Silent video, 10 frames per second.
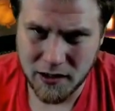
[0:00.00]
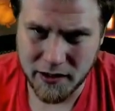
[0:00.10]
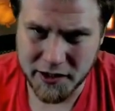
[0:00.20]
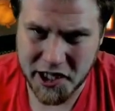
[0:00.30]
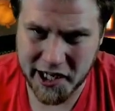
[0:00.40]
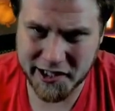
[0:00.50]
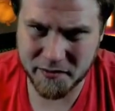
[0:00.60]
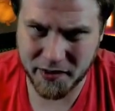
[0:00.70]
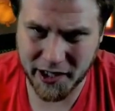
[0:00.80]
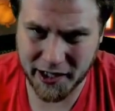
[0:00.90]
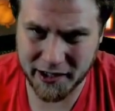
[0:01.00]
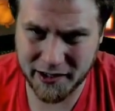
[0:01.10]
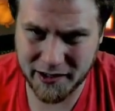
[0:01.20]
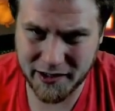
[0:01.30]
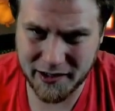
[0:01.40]
Enchanted player.
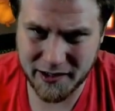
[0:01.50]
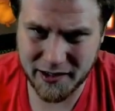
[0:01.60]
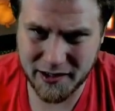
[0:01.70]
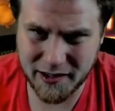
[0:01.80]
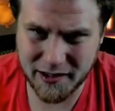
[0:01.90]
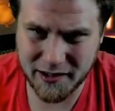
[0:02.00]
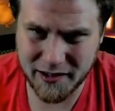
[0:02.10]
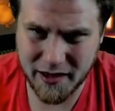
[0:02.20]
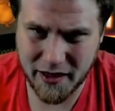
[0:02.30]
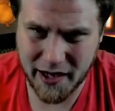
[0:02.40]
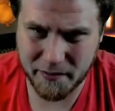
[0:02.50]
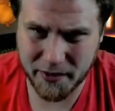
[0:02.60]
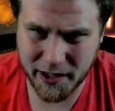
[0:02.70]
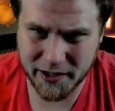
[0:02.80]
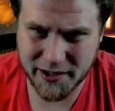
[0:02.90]
That
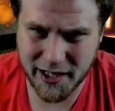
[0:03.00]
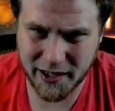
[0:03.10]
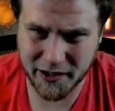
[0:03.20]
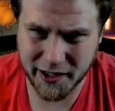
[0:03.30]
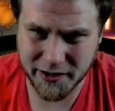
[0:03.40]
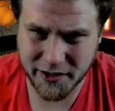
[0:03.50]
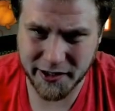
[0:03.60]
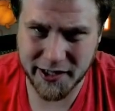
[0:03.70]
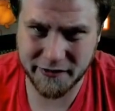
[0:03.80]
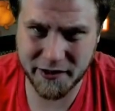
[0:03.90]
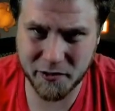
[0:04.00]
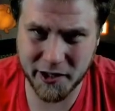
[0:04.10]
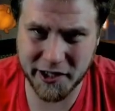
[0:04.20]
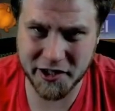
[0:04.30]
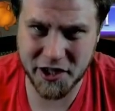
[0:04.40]
player sat. Okay, so I definitely want
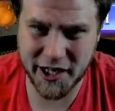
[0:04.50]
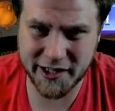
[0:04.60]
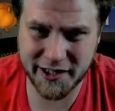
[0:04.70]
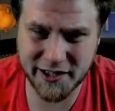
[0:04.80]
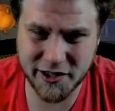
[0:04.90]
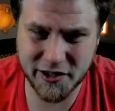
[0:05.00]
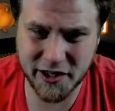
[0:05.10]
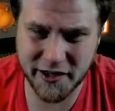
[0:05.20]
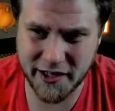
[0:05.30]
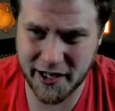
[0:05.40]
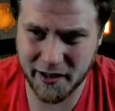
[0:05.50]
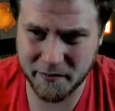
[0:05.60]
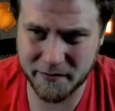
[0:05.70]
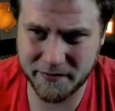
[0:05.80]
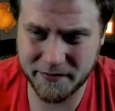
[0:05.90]
to enchant it to
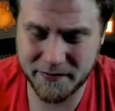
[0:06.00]
them.